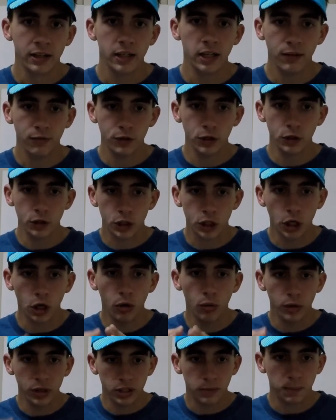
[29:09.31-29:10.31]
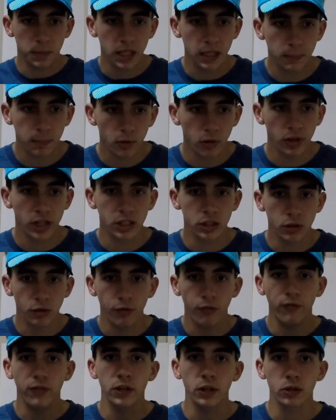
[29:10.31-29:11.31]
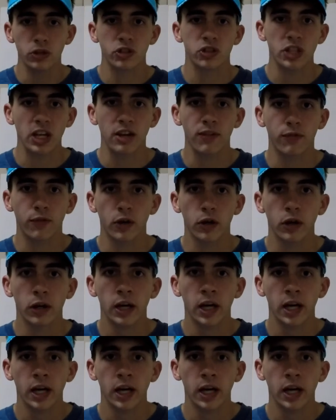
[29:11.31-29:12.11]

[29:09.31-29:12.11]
if you go with people, and you feel safer